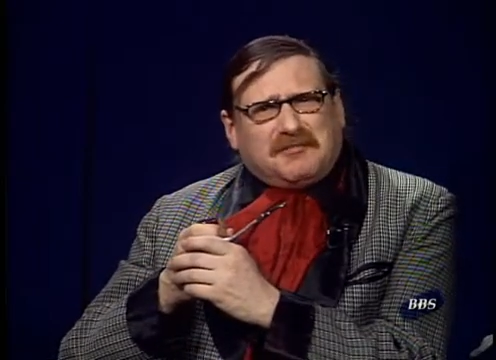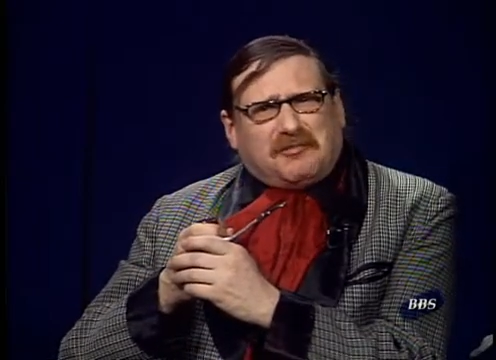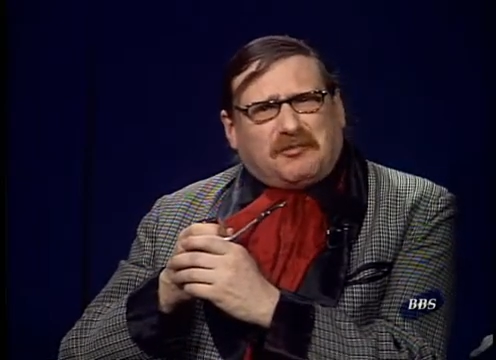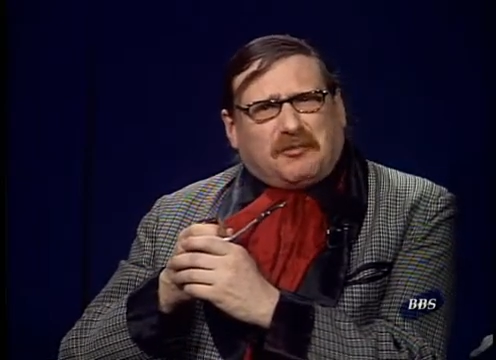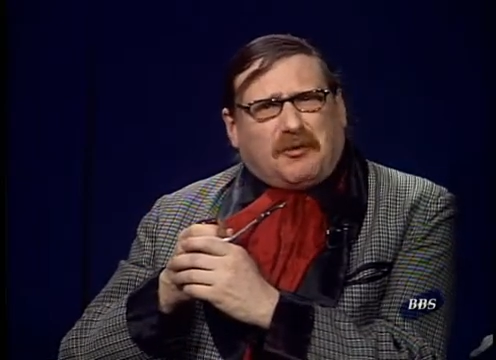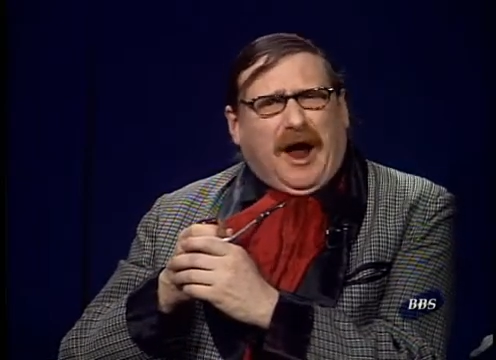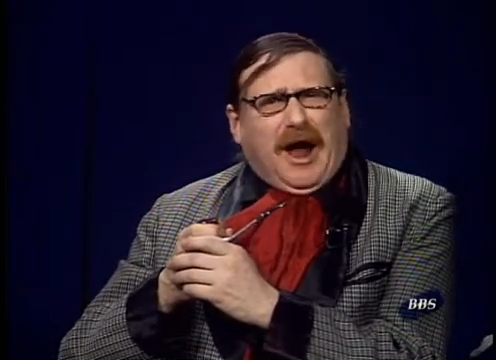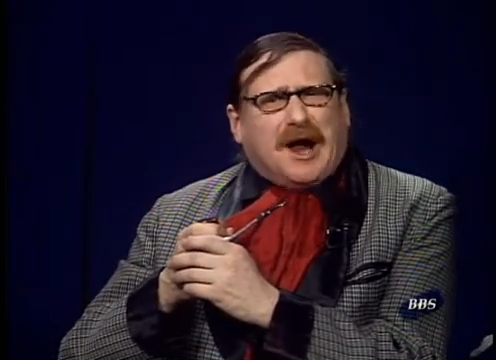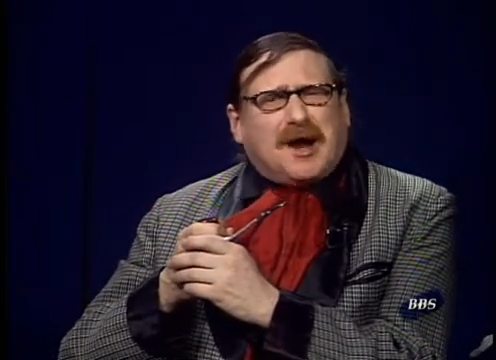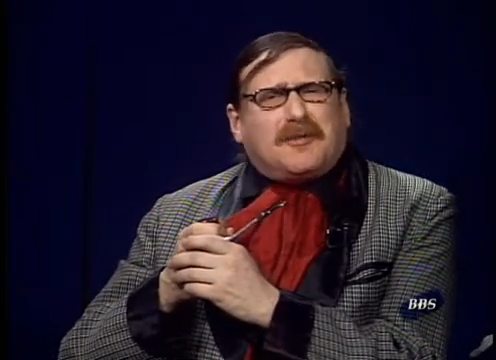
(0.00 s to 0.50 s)

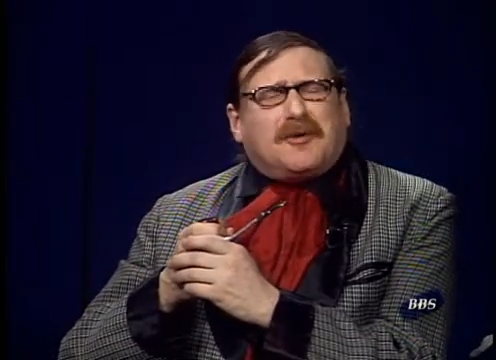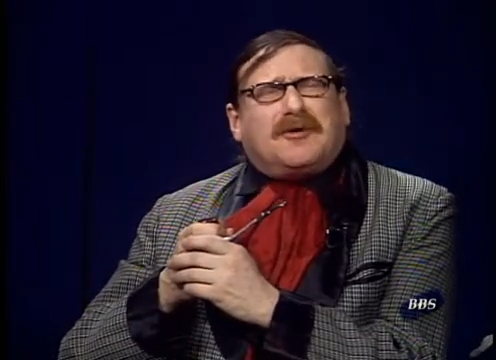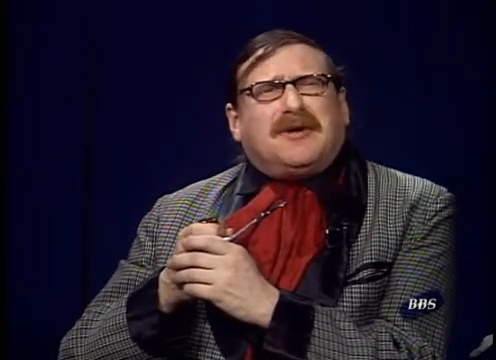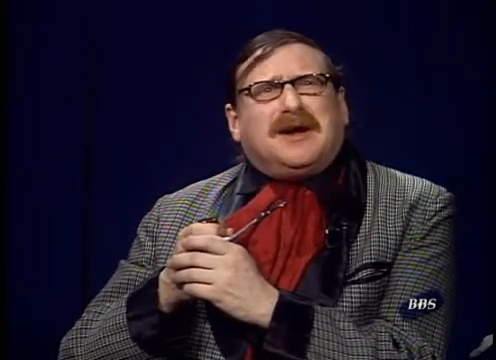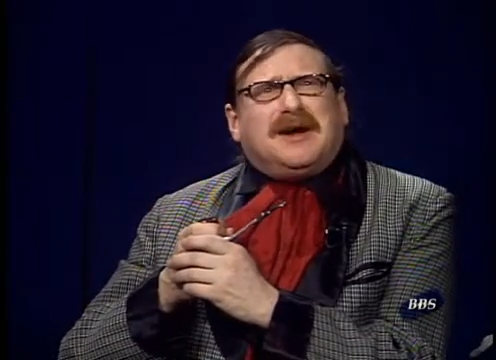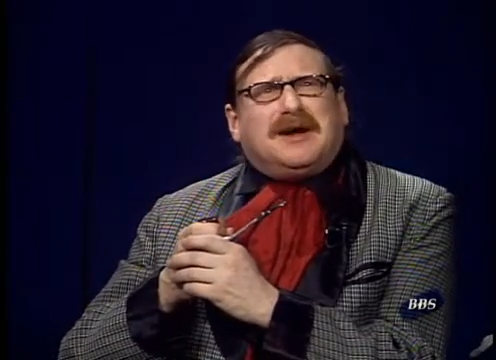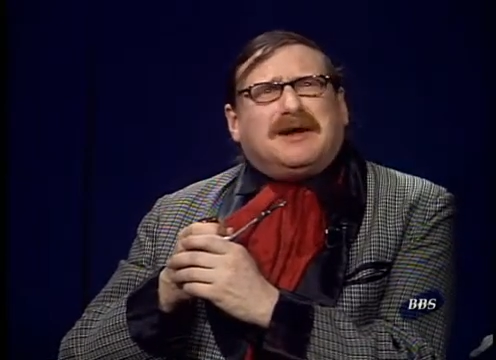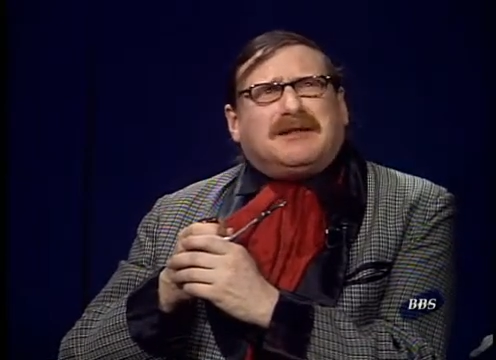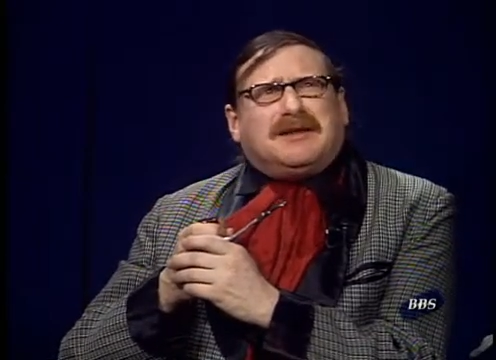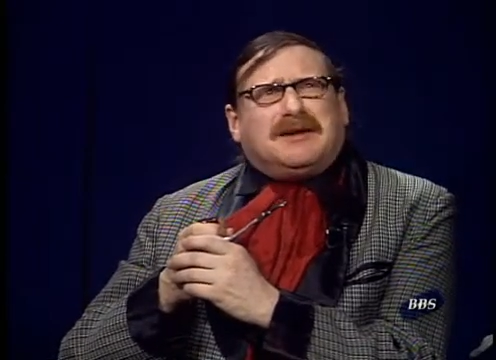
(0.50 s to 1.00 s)

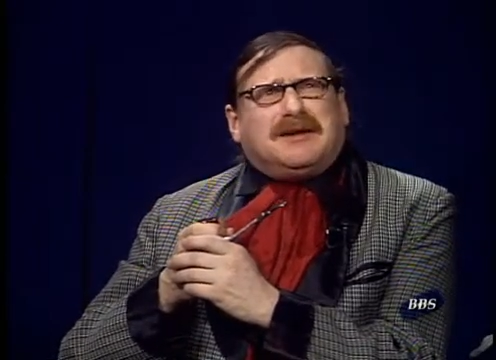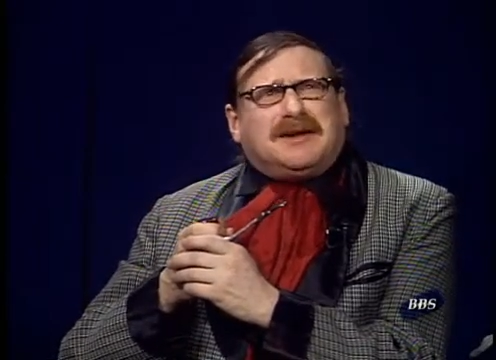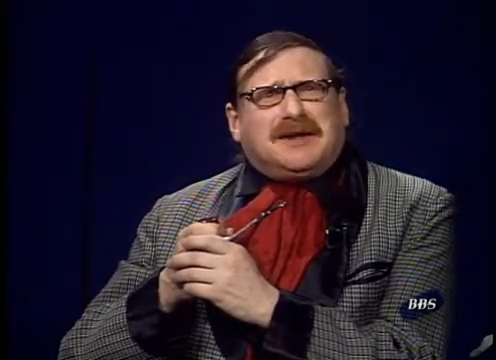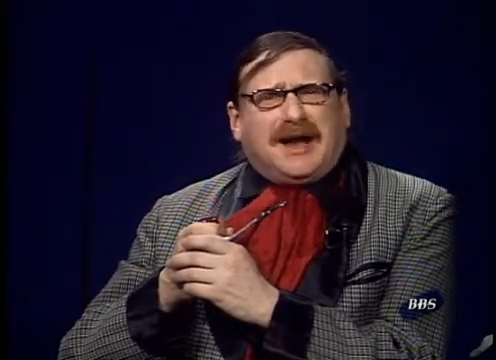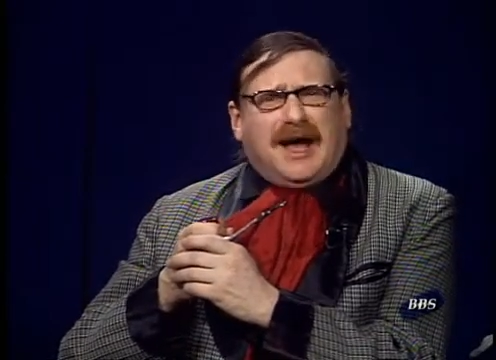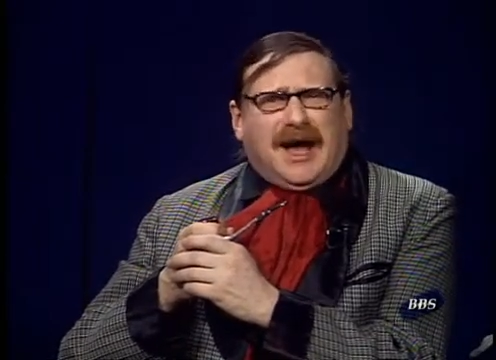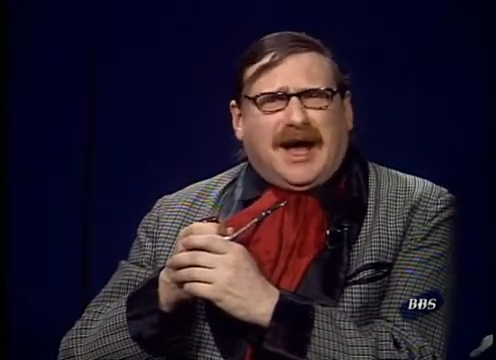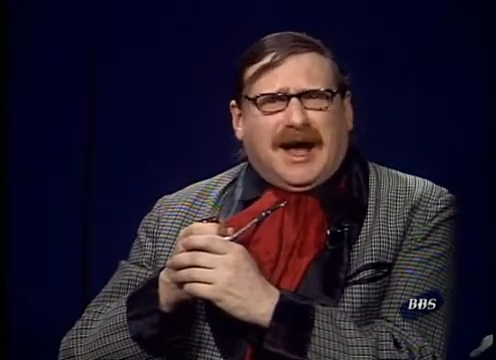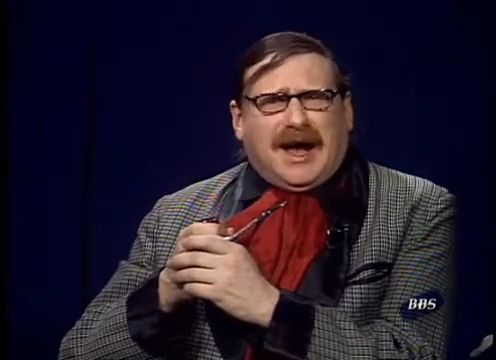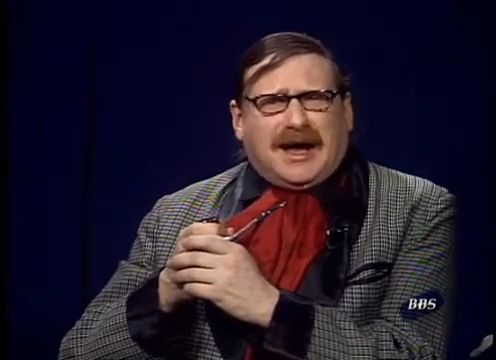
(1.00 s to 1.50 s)
bribery, the
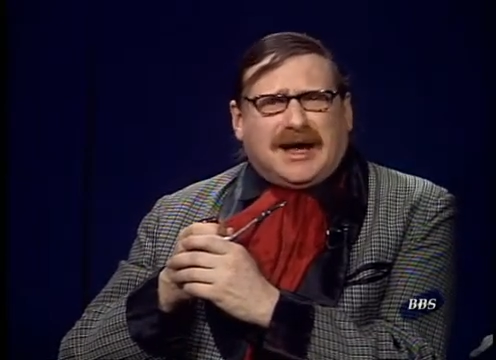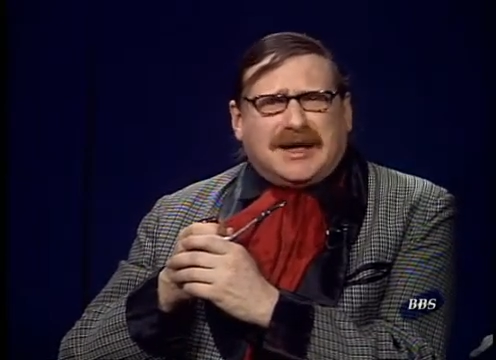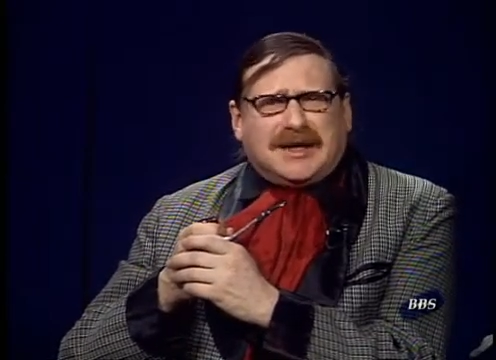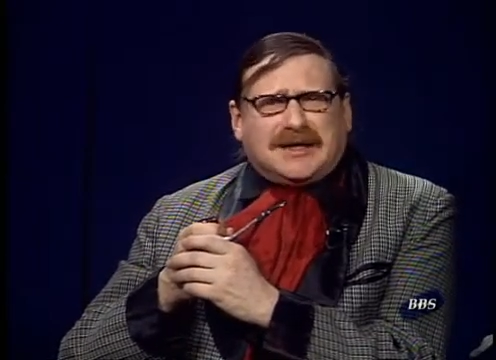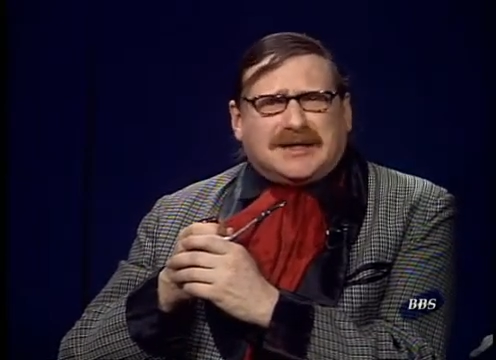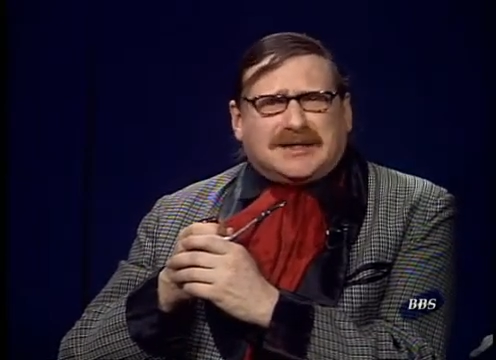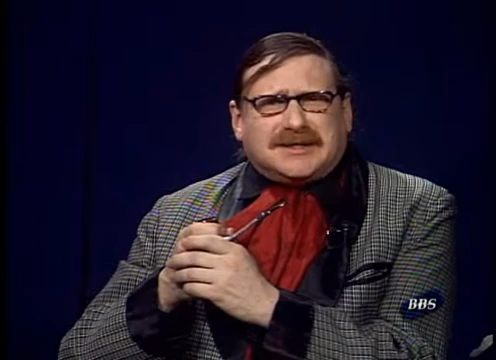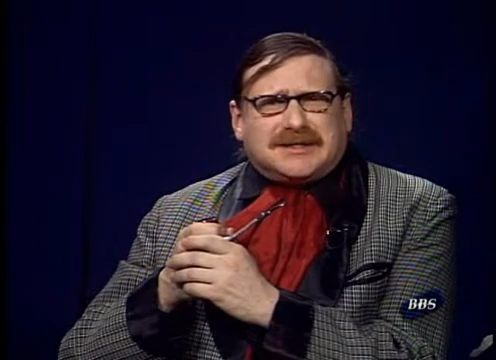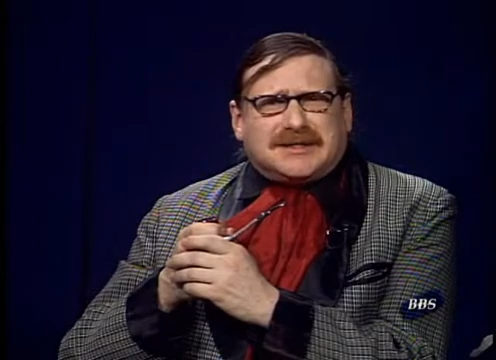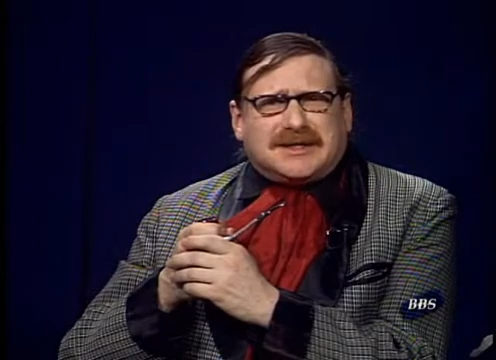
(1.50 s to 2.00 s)

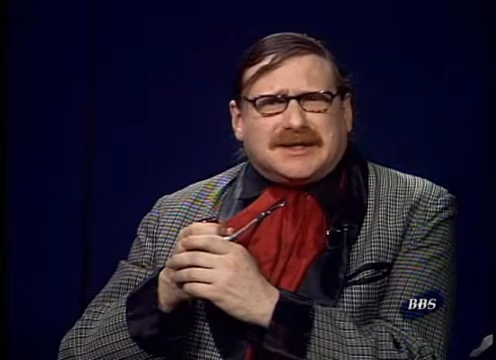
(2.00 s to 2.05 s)
lies,